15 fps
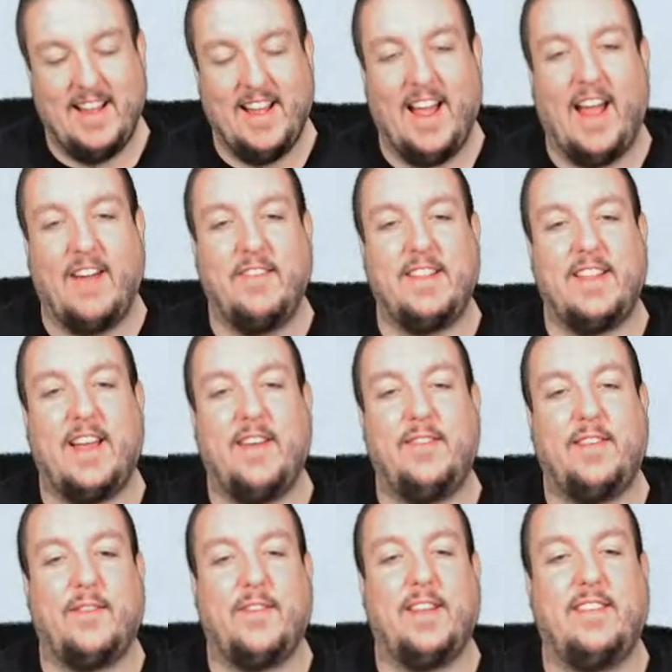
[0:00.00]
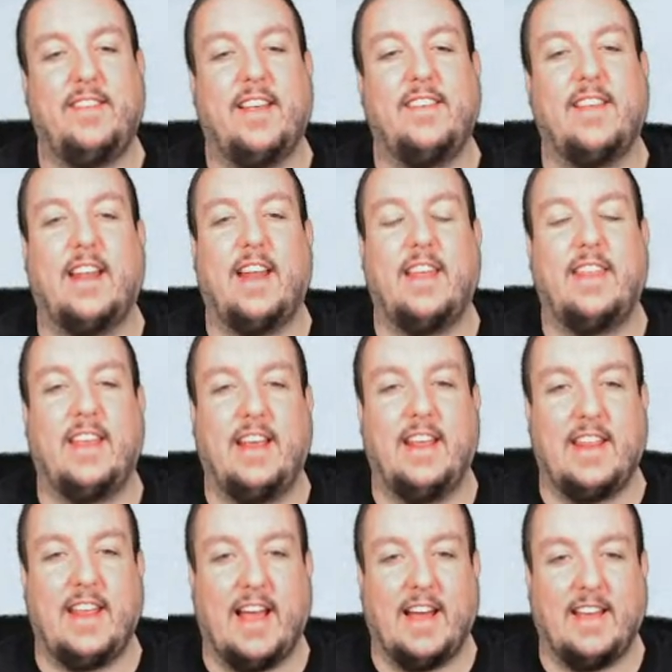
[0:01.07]
Every time somebody says that, I think of
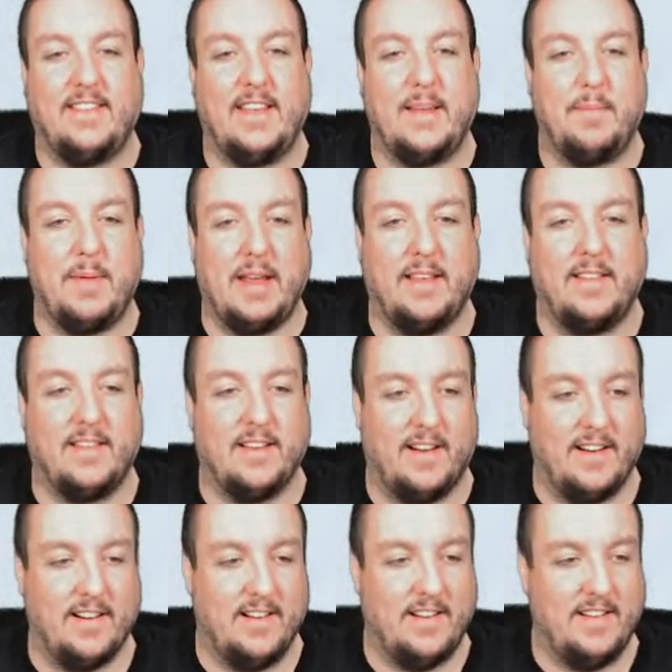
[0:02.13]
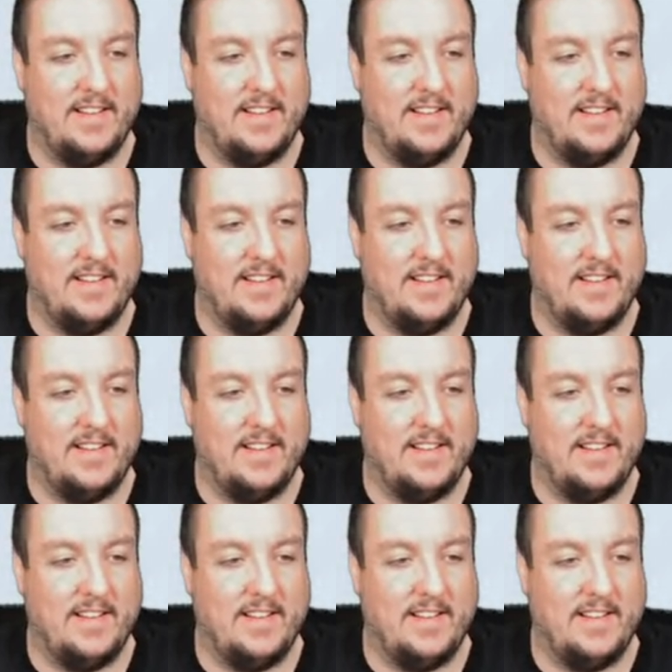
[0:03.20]
the ICP song.